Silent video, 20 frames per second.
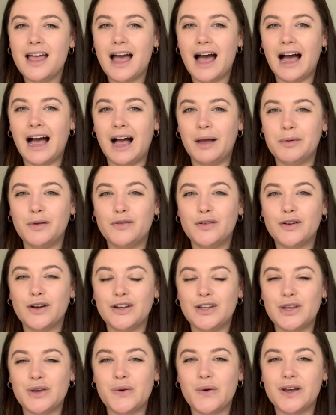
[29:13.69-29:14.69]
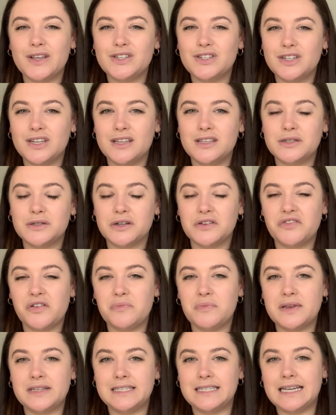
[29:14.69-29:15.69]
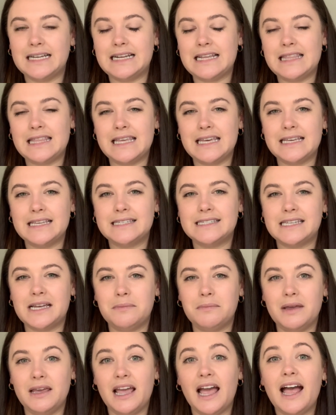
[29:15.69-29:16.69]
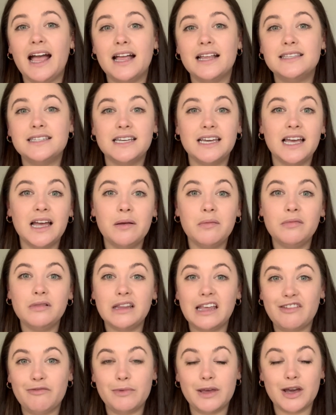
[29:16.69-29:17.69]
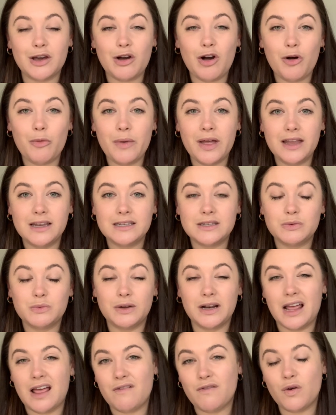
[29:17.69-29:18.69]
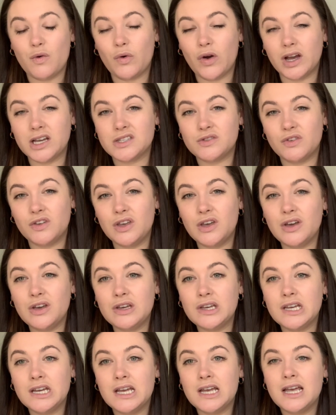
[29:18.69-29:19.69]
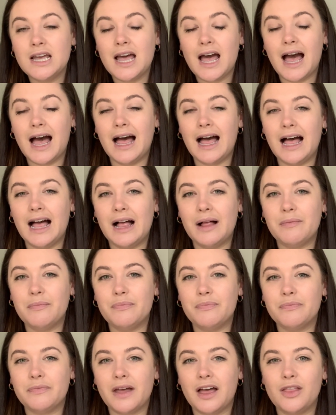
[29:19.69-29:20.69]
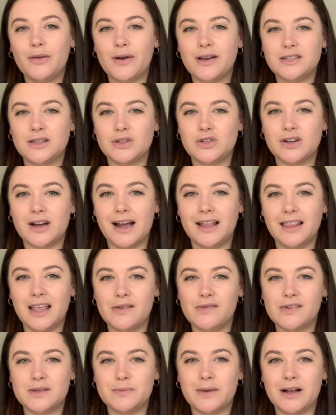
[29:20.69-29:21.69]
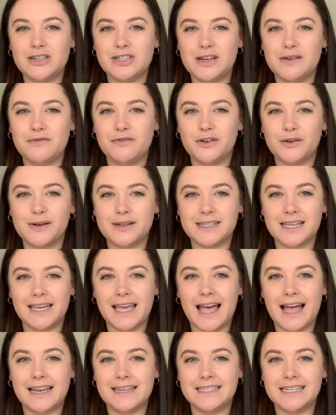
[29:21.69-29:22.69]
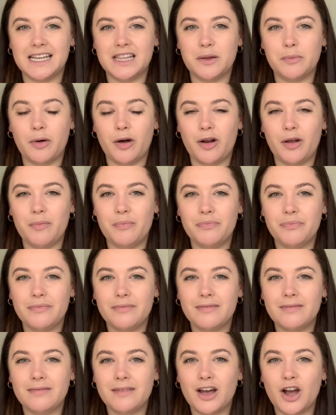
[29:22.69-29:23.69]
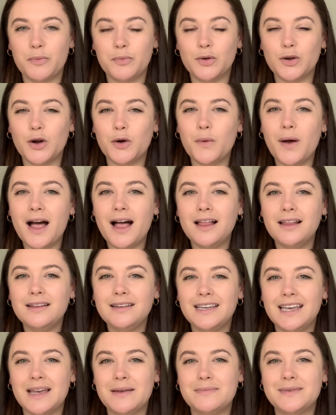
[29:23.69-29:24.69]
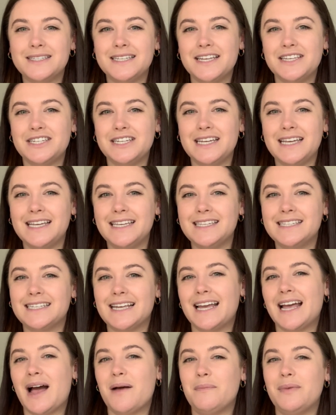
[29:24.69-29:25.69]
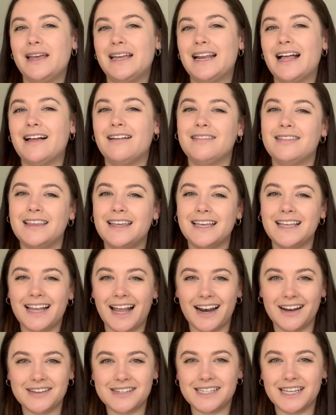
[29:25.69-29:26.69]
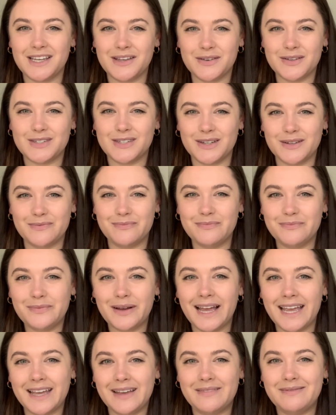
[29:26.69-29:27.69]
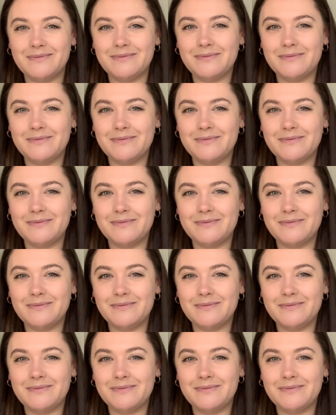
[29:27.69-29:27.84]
Um, if you've got any questions or if I'm missing anything, send me a DM, leave me a comment, whatever works for you. Um, otherwise, I'll try and leave as much info as I can down the bottom. Hope you're all well, keep stitching, stay happy and healthy, and I'll see you all soon. Bye.